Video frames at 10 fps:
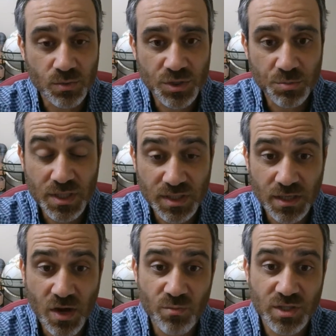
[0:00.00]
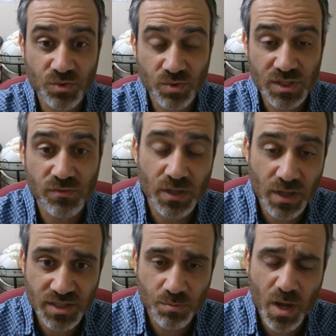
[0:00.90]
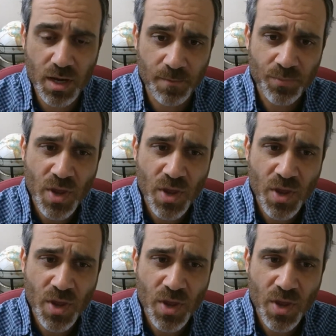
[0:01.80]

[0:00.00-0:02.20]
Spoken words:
which means the government's receiving less money.